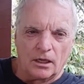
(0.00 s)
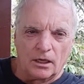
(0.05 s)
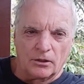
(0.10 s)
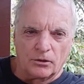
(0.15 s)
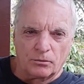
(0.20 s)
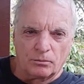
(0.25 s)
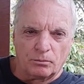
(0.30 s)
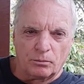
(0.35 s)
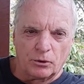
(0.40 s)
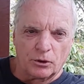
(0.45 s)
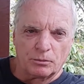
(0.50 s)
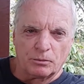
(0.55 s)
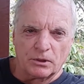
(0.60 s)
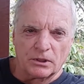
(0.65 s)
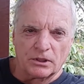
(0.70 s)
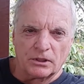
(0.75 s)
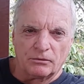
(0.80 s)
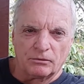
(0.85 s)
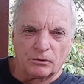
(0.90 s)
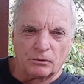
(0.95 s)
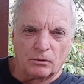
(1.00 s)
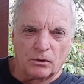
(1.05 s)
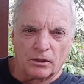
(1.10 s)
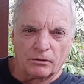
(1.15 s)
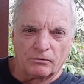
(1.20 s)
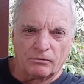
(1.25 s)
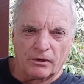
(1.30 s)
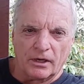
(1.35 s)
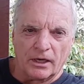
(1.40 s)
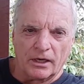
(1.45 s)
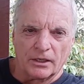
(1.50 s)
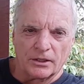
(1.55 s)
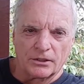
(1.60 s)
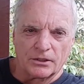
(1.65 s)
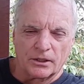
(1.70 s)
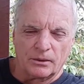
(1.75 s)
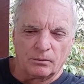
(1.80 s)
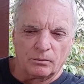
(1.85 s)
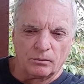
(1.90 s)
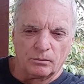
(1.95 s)
I push myself to walk
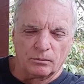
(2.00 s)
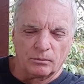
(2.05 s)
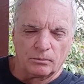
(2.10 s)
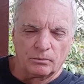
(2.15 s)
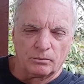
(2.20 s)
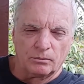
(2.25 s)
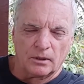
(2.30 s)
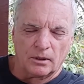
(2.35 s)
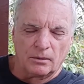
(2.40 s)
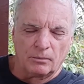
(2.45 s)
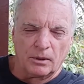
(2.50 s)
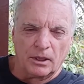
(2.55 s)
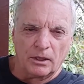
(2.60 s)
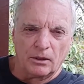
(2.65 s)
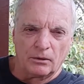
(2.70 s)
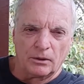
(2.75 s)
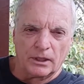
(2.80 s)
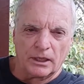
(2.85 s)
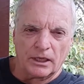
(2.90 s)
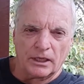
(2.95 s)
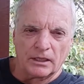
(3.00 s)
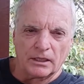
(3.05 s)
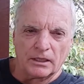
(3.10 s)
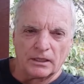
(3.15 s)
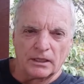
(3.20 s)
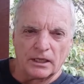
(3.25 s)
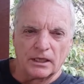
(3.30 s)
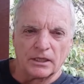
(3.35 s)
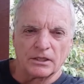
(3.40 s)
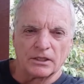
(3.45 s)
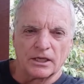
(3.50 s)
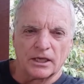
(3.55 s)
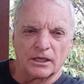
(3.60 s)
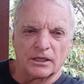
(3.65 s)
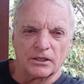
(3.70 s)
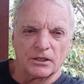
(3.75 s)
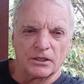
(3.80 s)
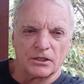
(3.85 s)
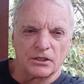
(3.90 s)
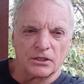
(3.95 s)
fast. I may only get 10
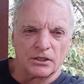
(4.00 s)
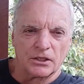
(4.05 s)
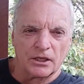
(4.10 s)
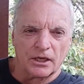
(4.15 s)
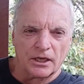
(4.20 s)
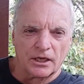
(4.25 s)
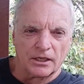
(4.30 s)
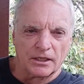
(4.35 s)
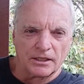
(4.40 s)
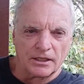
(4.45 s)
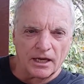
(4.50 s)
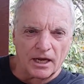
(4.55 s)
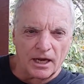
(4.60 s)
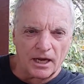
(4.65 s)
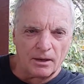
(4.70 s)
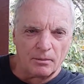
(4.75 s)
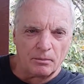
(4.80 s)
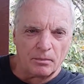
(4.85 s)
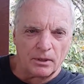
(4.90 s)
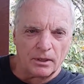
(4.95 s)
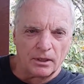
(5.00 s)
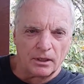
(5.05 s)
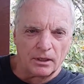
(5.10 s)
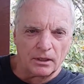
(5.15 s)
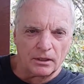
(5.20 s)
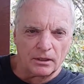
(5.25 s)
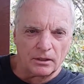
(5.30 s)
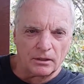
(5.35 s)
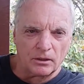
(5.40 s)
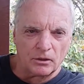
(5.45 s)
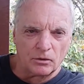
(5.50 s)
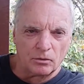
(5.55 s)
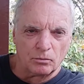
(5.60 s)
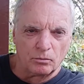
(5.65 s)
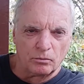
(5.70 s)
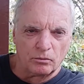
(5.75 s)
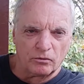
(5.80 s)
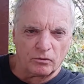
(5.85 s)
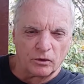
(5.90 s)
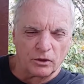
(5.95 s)
seconds at a time, but I
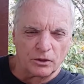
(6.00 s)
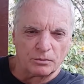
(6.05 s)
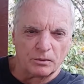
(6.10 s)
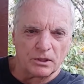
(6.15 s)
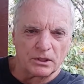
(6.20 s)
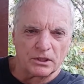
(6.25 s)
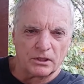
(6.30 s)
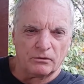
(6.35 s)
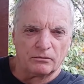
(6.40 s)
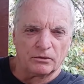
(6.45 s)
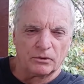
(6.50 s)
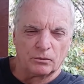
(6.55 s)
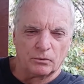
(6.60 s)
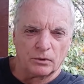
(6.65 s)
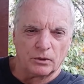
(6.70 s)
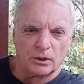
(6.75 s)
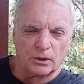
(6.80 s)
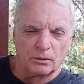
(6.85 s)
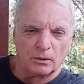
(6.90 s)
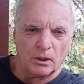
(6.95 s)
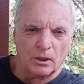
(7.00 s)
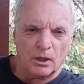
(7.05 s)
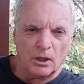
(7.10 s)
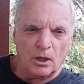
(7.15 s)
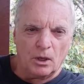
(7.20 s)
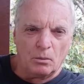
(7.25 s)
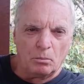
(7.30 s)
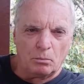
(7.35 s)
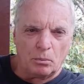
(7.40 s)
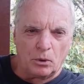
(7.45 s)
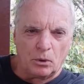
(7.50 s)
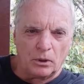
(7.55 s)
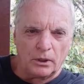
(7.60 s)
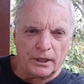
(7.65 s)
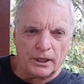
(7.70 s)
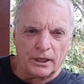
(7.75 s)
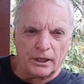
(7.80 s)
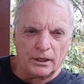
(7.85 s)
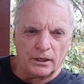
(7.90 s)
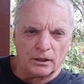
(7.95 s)
force myself to really pull
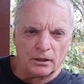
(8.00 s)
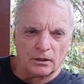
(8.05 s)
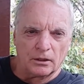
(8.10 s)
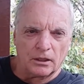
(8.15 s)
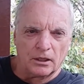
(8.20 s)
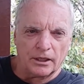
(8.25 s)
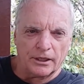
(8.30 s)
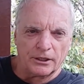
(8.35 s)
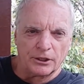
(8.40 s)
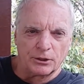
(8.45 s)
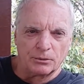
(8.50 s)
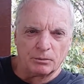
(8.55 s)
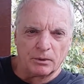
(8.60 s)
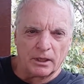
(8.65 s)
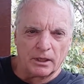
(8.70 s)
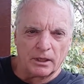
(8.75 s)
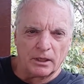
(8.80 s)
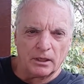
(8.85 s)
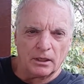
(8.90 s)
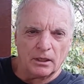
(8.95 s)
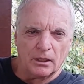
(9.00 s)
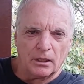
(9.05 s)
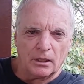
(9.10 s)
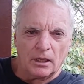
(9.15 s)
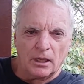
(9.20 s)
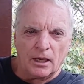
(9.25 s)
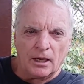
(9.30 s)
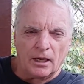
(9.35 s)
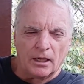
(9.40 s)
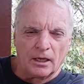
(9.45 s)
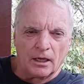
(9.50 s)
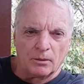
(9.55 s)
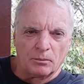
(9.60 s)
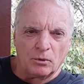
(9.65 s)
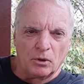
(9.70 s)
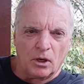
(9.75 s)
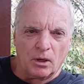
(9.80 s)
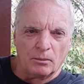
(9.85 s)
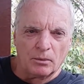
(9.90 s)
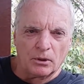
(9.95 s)
in and clench my
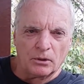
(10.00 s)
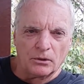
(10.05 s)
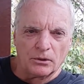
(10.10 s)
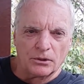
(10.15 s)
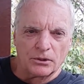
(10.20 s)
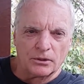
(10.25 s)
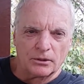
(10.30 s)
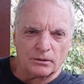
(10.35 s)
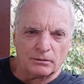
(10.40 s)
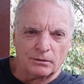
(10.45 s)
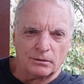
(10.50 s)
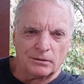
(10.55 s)
abdominals.